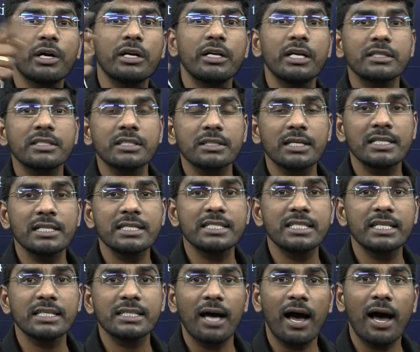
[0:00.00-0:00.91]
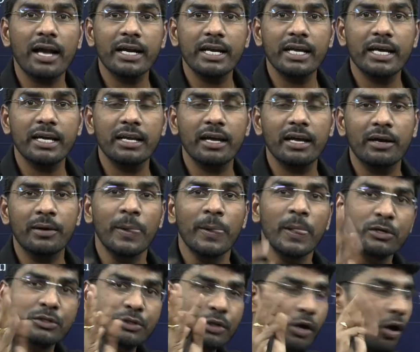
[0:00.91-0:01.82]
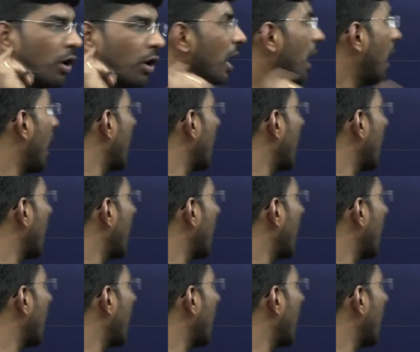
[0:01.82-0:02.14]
conduct, construct rDNA? So,